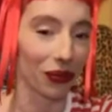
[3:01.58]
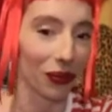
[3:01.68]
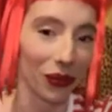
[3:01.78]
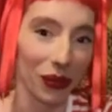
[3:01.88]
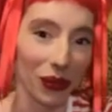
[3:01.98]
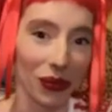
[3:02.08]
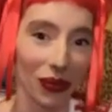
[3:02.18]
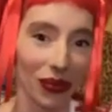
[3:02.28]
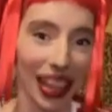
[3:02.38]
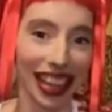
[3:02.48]

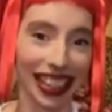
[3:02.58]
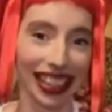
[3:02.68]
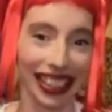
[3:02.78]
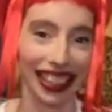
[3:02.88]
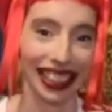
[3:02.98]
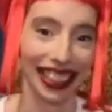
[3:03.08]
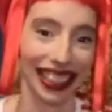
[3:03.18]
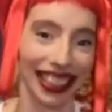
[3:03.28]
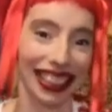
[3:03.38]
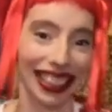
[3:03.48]

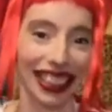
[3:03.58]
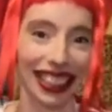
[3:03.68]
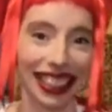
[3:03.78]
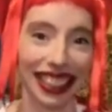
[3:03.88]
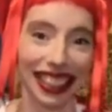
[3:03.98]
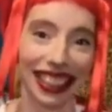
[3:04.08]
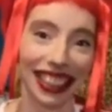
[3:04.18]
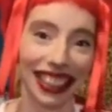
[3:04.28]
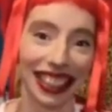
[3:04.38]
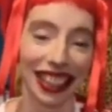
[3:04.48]

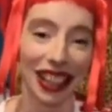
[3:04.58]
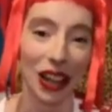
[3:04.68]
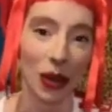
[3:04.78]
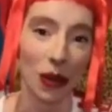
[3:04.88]
The person shown says nothing.